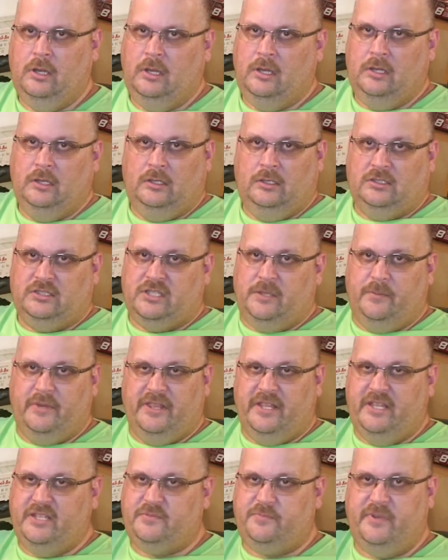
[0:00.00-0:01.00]
Some of these
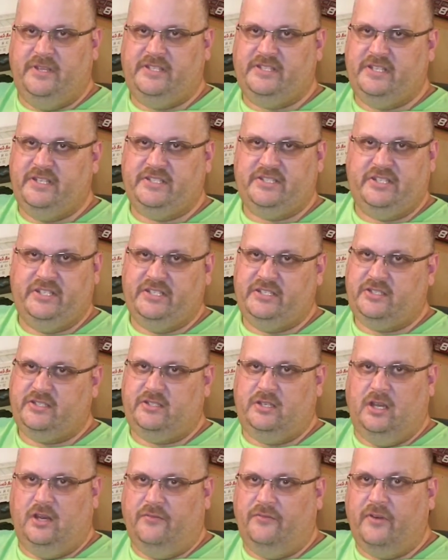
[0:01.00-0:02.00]
businesses are
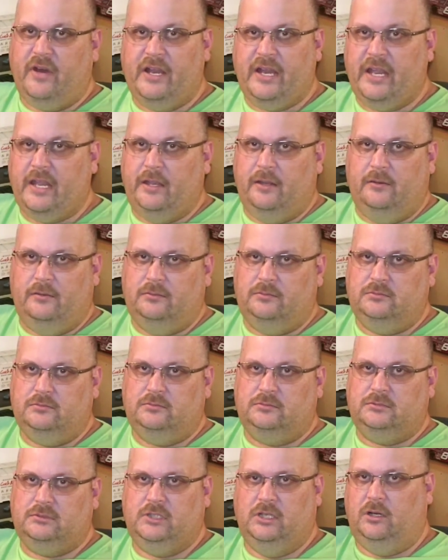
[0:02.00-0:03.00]
funny.
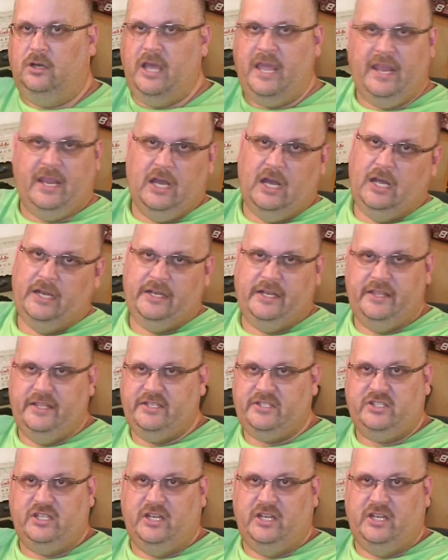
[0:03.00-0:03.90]
Go hang on to this stuff and